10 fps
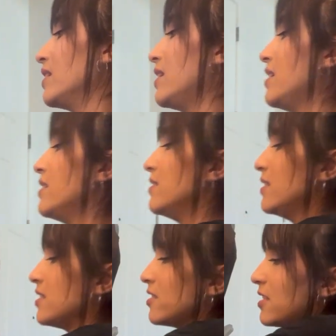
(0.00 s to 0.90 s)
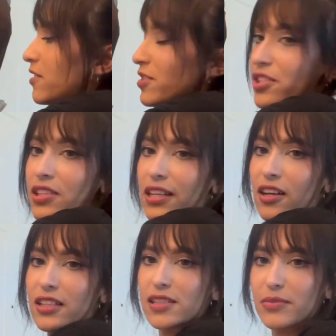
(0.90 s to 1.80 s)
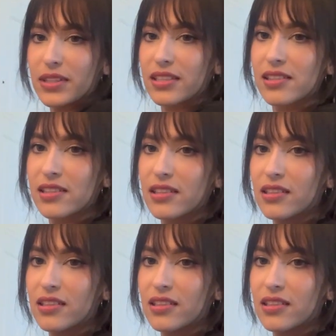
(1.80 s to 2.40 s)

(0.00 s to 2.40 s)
And it's just like awesome because